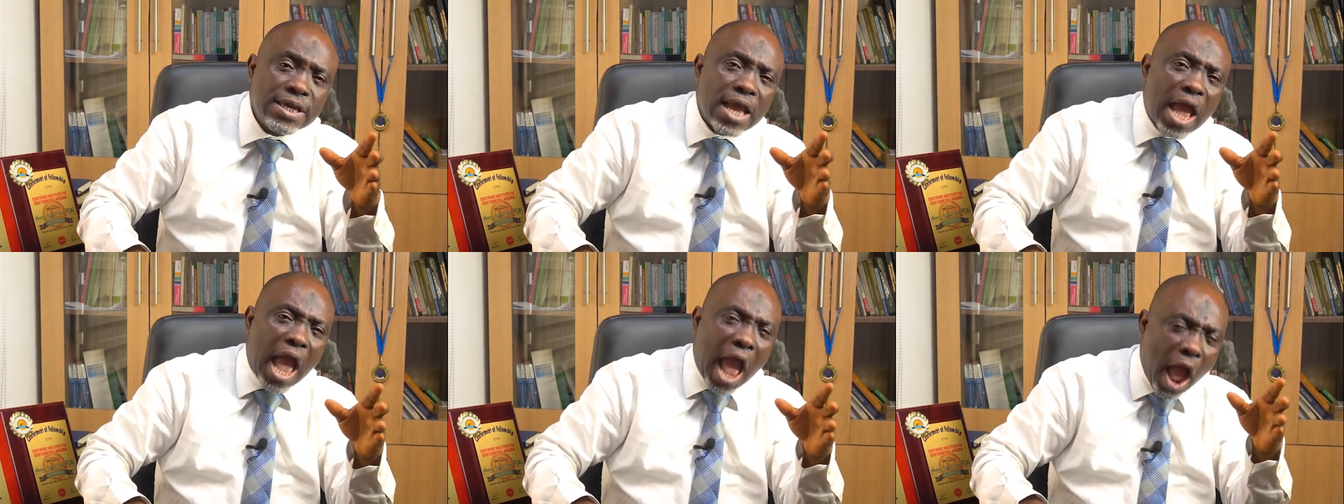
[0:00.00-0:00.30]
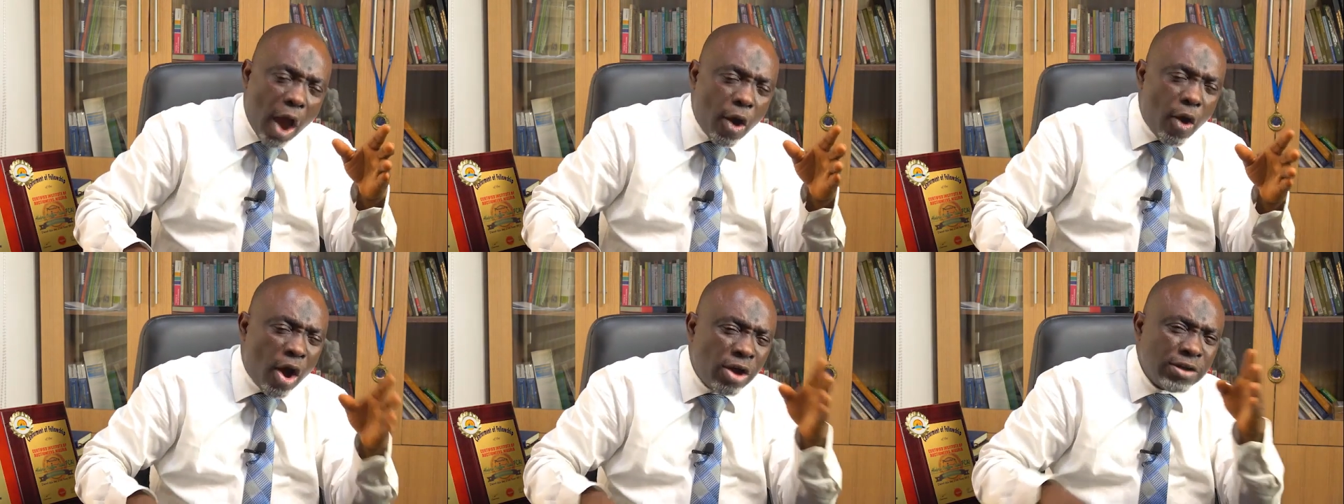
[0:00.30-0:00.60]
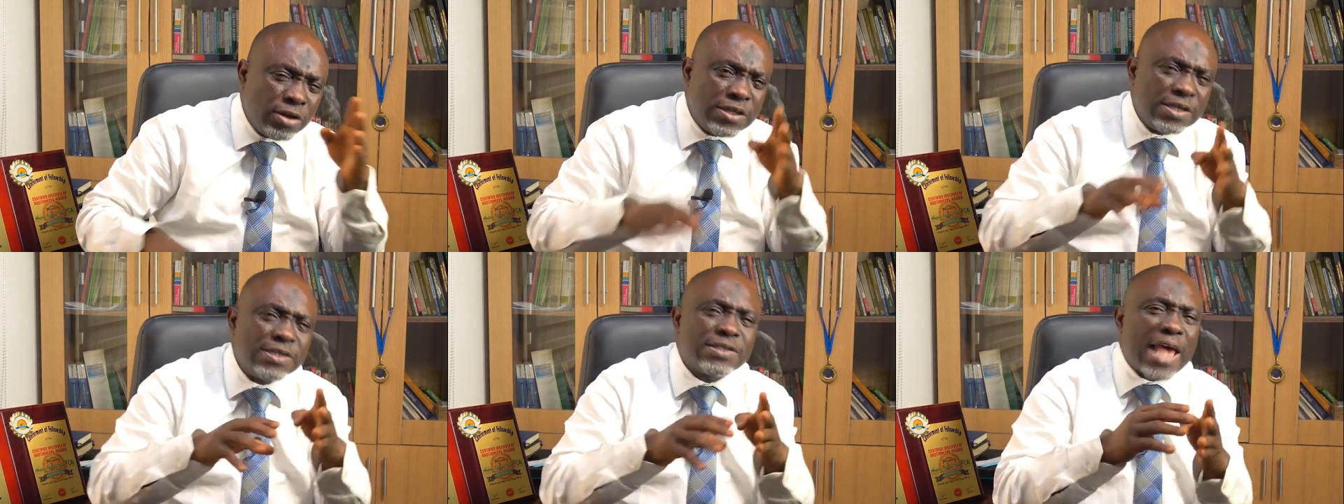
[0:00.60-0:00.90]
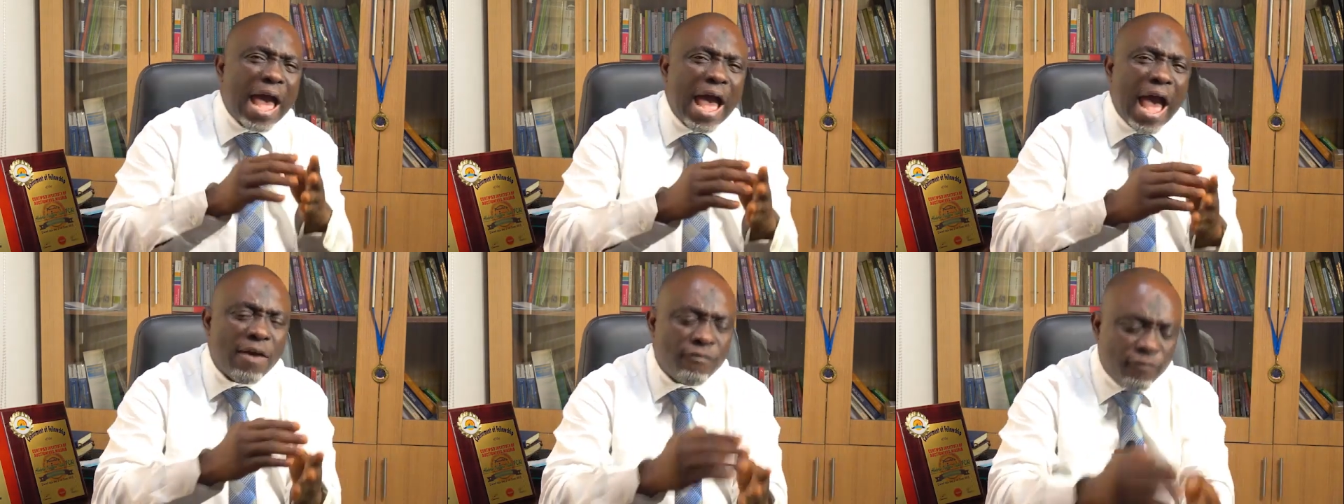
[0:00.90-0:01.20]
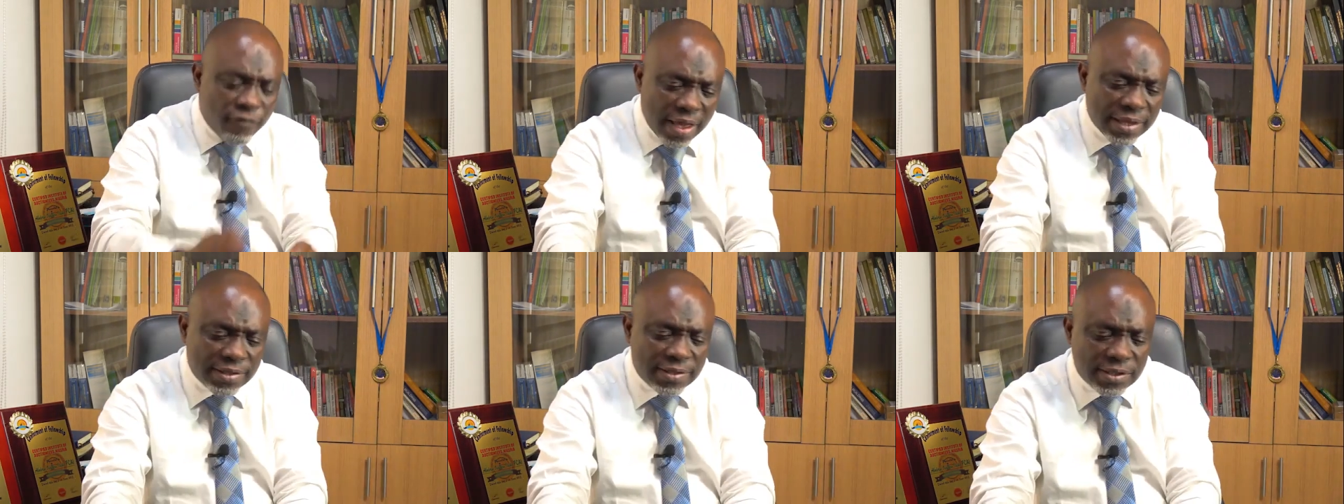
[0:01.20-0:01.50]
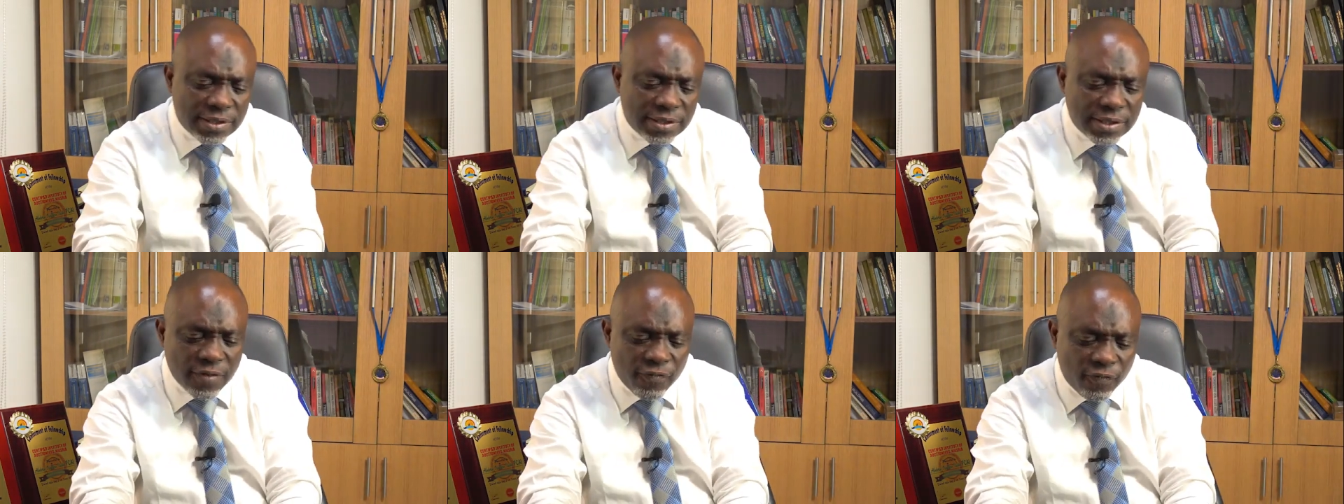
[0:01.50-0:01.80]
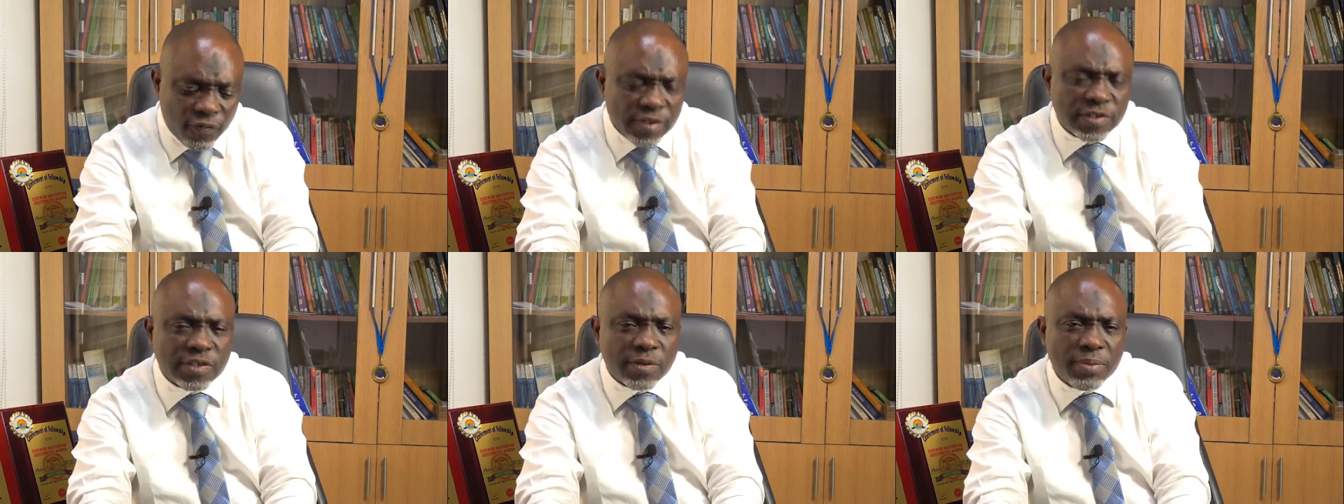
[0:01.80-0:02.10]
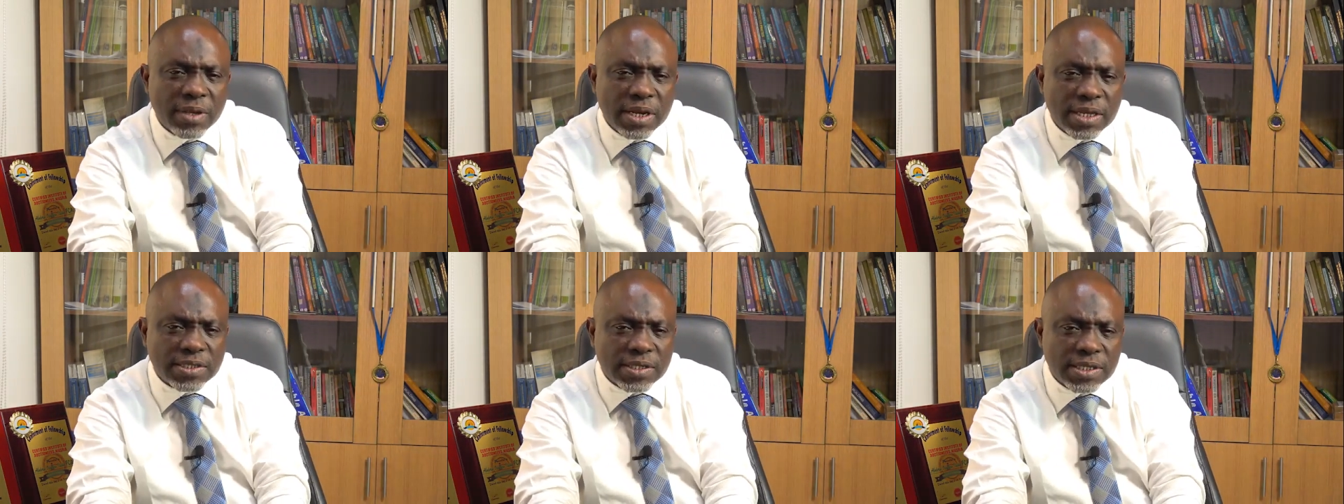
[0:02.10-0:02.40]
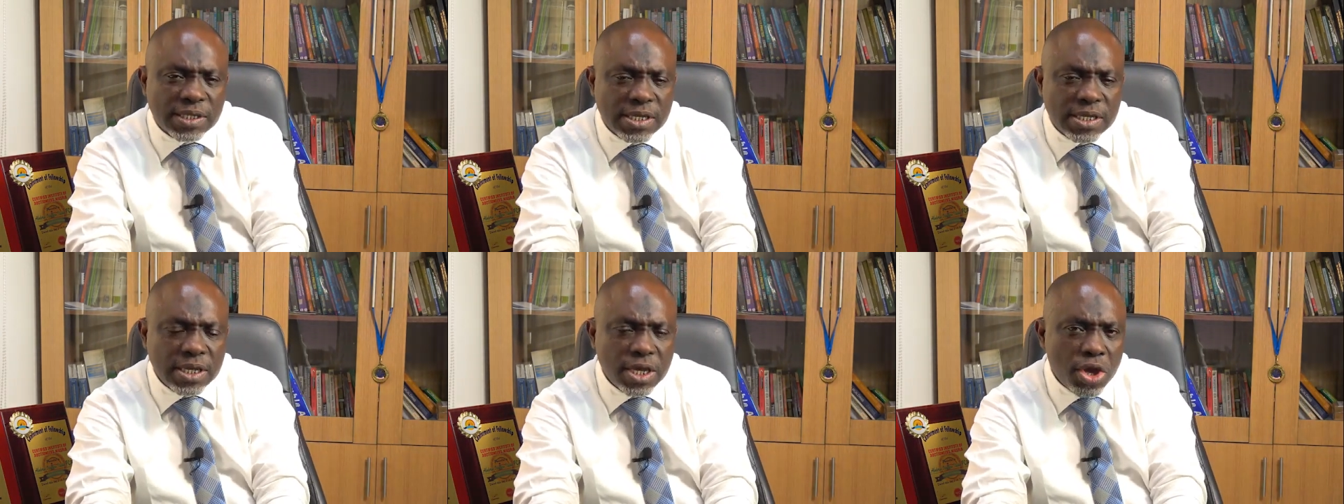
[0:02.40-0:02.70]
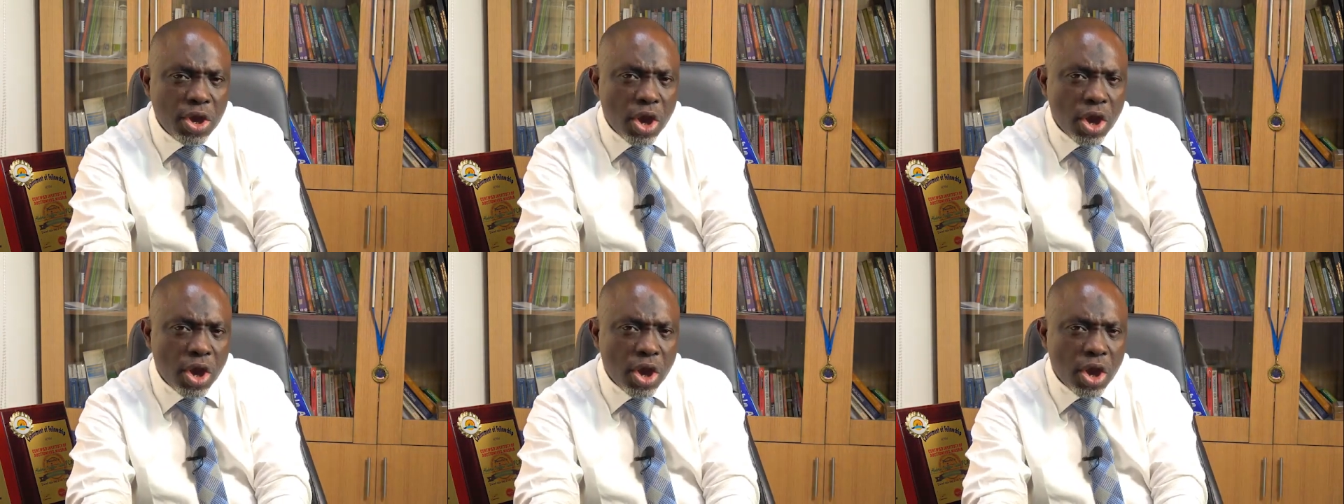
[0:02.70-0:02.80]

how all this can affect the feasibility